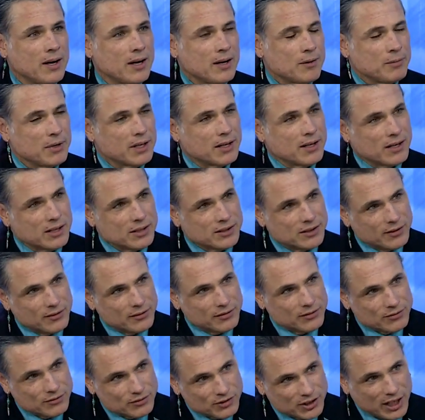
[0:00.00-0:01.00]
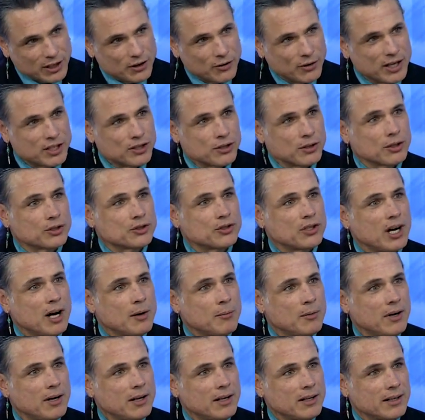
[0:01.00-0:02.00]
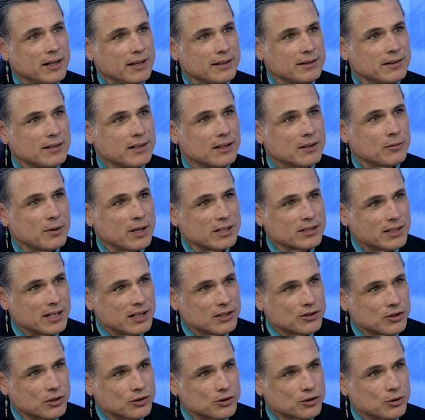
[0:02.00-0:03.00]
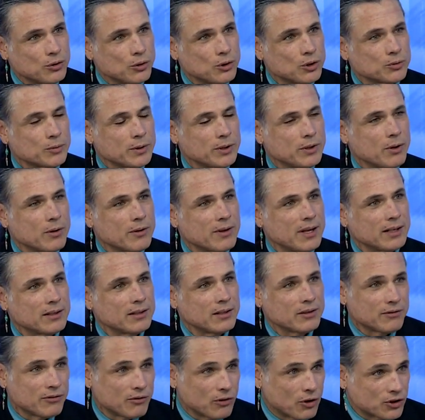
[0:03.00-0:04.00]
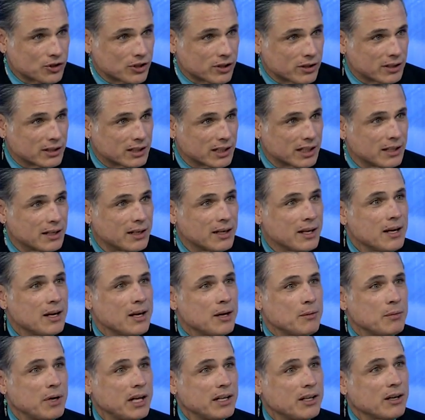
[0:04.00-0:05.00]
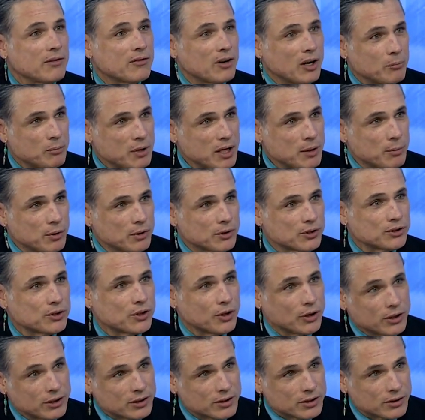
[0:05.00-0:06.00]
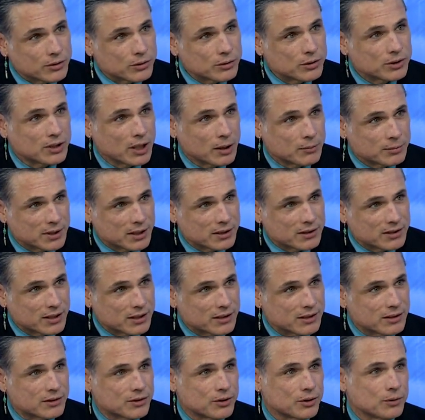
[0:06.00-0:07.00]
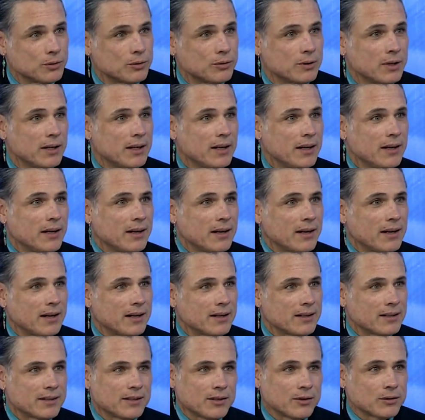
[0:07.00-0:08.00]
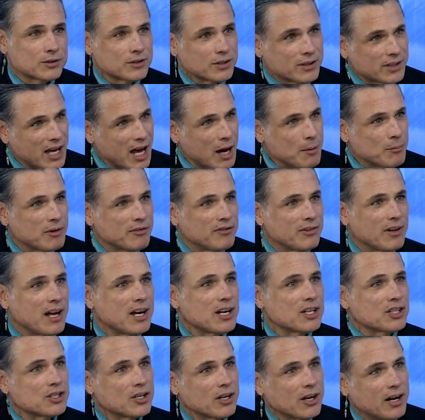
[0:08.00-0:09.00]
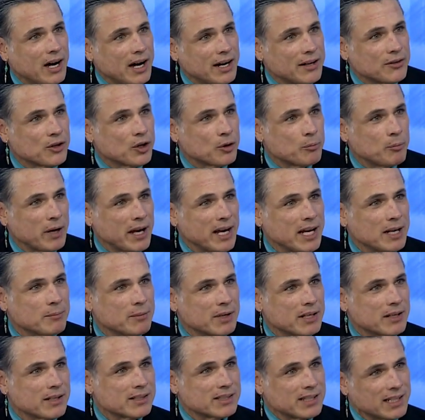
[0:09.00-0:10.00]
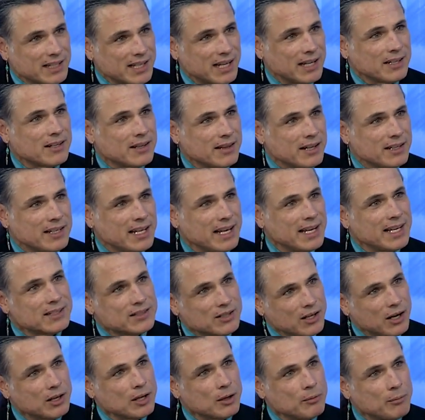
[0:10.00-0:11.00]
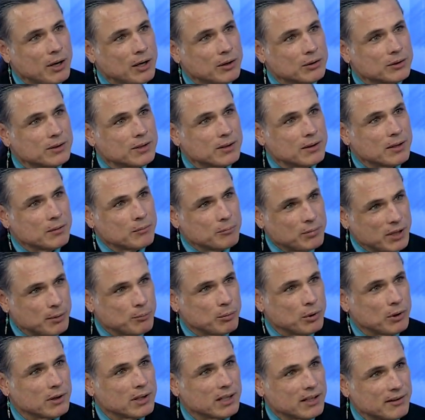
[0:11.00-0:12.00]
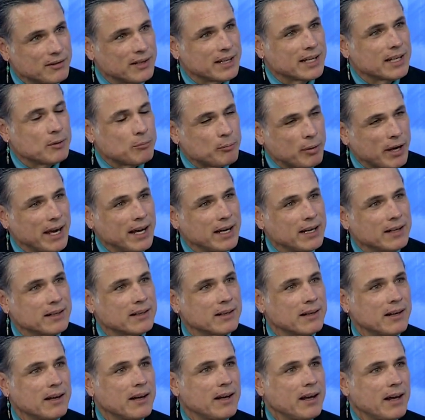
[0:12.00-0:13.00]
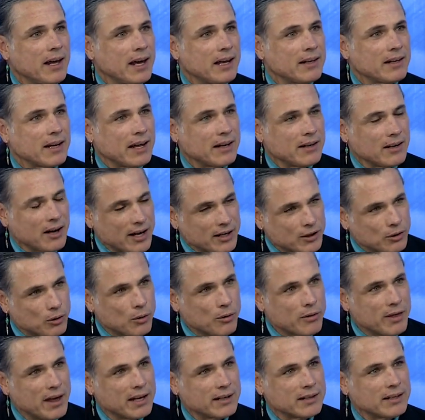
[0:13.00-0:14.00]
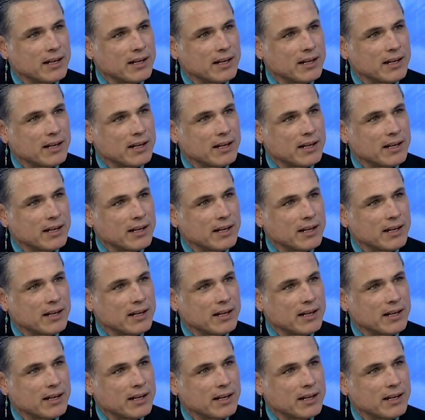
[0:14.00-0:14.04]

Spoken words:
because of generational trauma and residential schools, we know that unfortunately many of our peoples turn to substances to camouflage, to hide their pain, because at the end of the day, it's all about people living in pain. And I know that